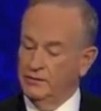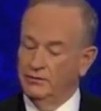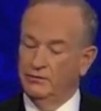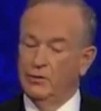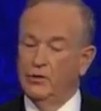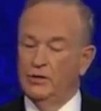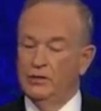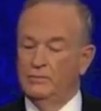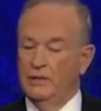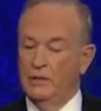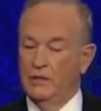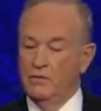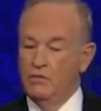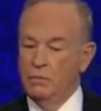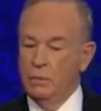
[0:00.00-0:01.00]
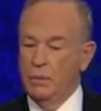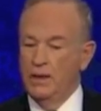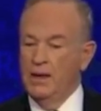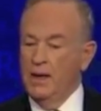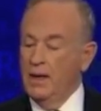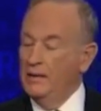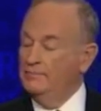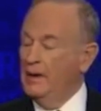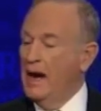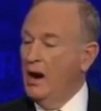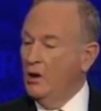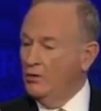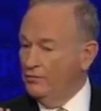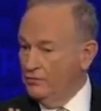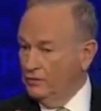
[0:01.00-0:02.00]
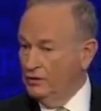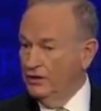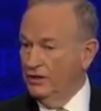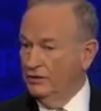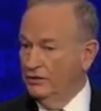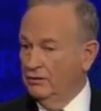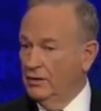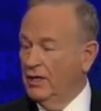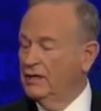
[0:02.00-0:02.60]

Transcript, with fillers: there's going to be a powerful leader, yes.